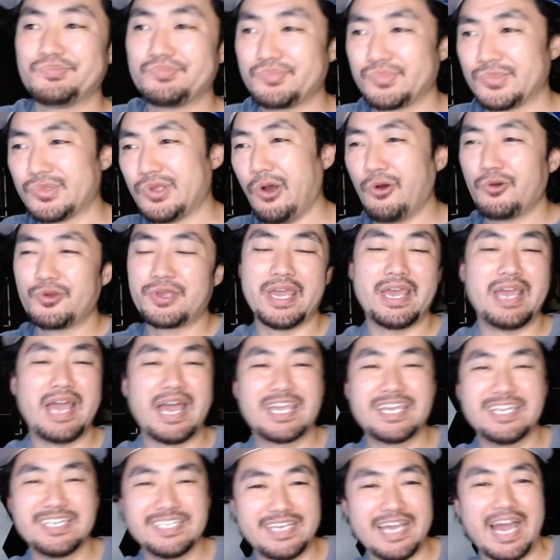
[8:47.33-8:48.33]
Okay, I
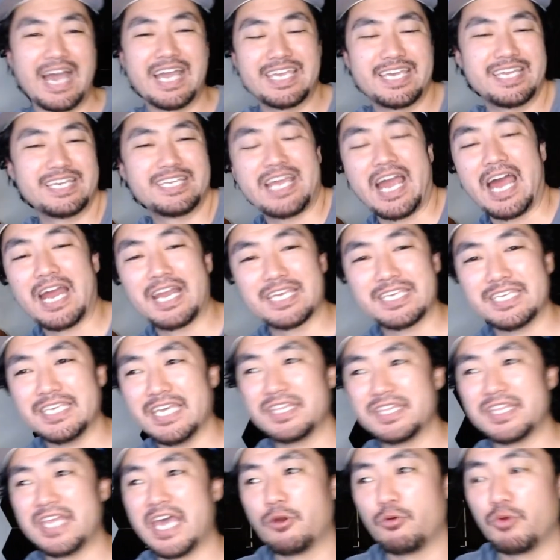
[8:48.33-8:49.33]
can kind of get
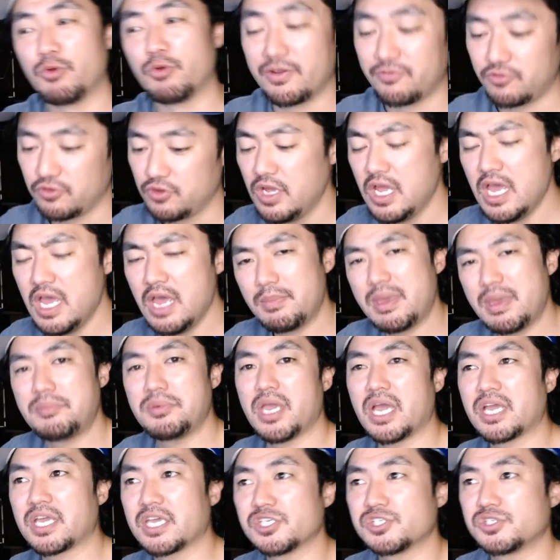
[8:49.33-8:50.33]
that or whatever. Maybe I
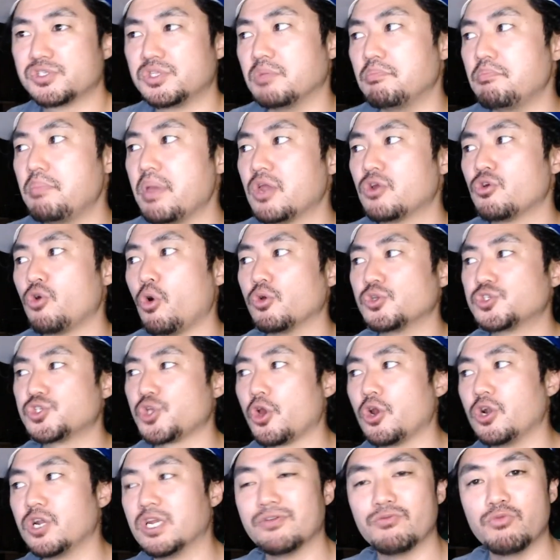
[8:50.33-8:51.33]
guess the better
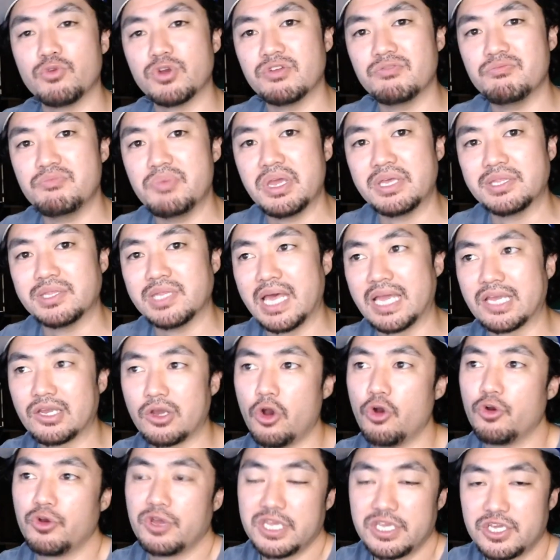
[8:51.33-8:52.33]
alternative would have been like, oh,
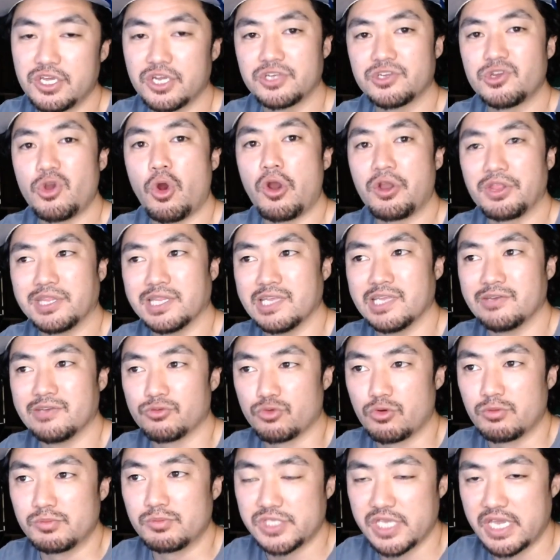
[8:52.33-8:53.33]
he could have gone in the living room
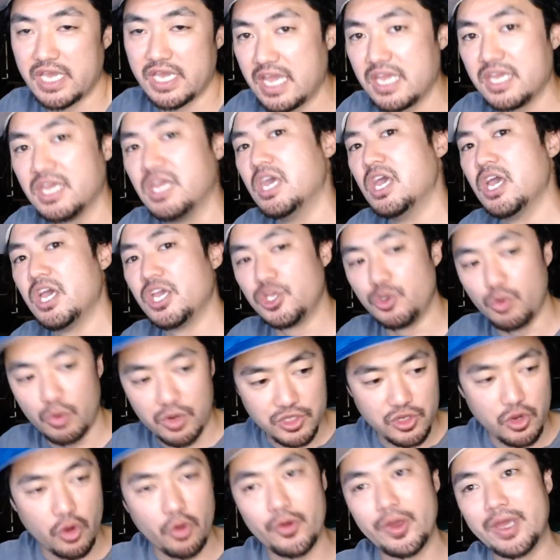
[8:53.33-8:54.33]
and say, hey, you want to
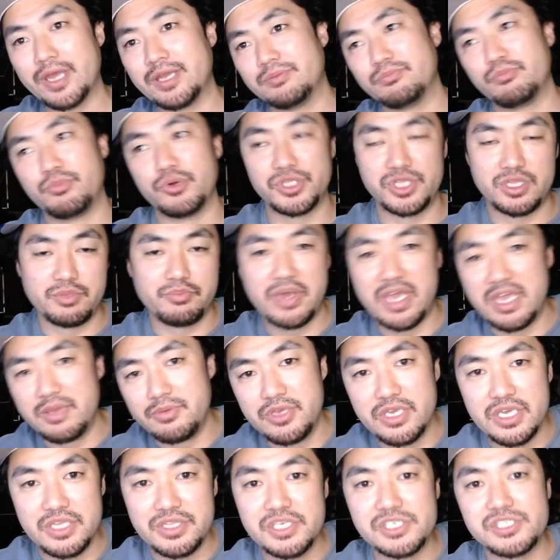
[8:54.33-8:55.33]
go ahead and put the baby
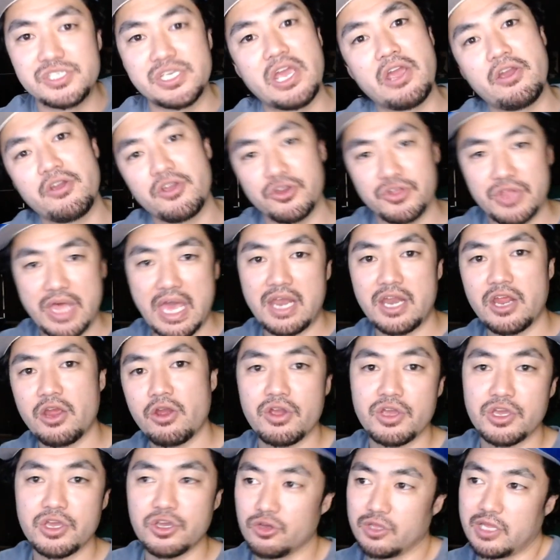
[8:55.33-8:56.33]
in this area or that
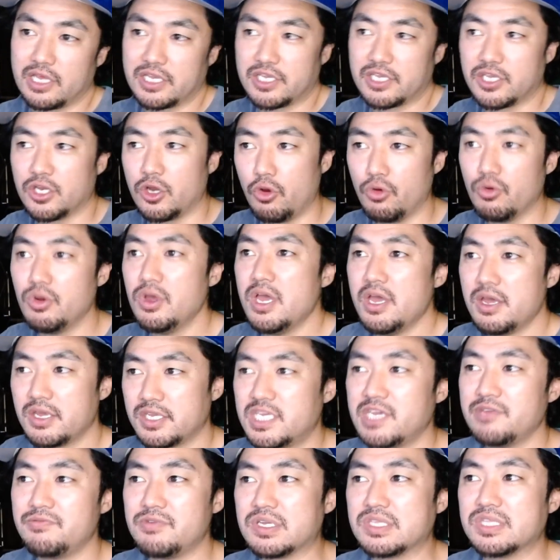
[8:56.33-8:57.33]
area, or like, you know,
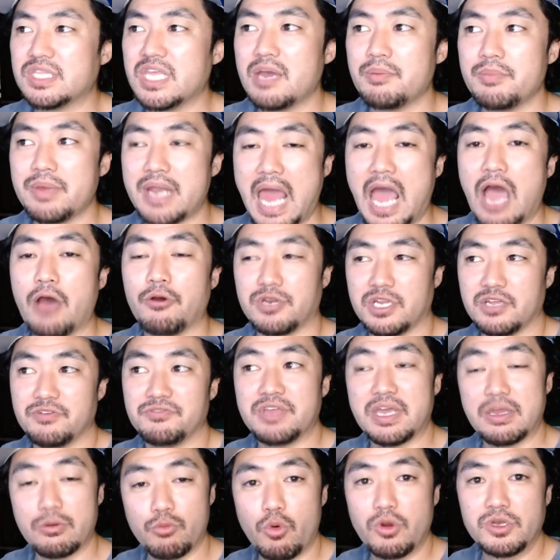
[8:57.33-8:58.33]
giving them an out if they
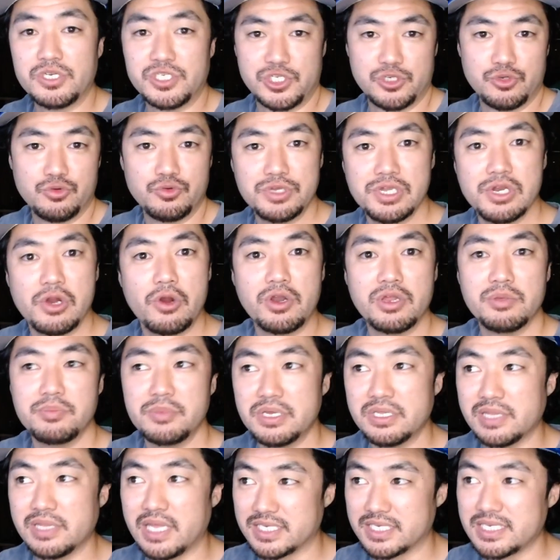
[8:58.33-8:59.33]
want to, you know what I mean?
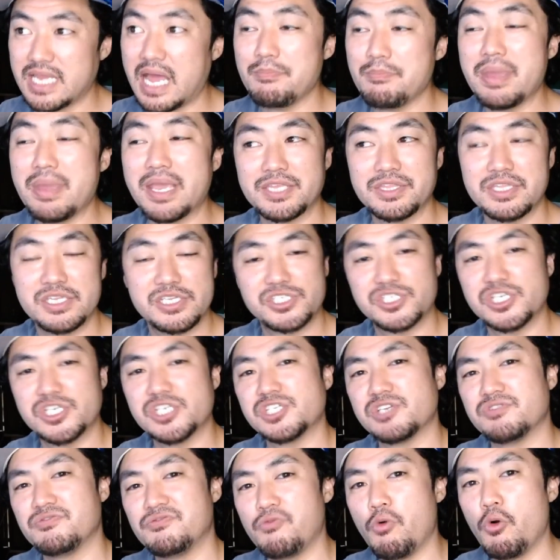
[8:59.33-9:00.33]
Like, not making the decision
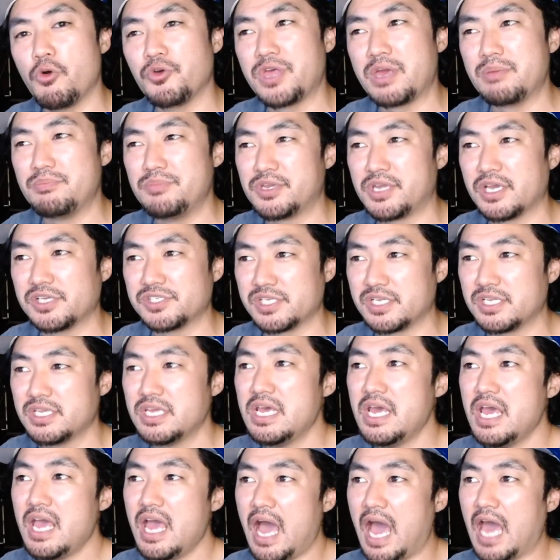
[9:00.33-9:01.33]
for them, because I
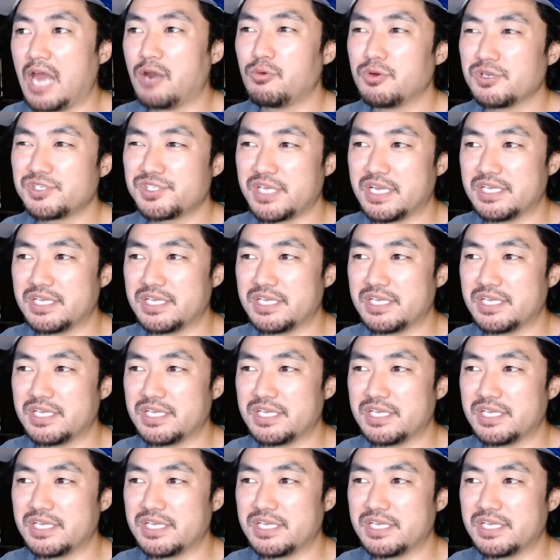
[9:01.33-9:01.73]
don't want to say it's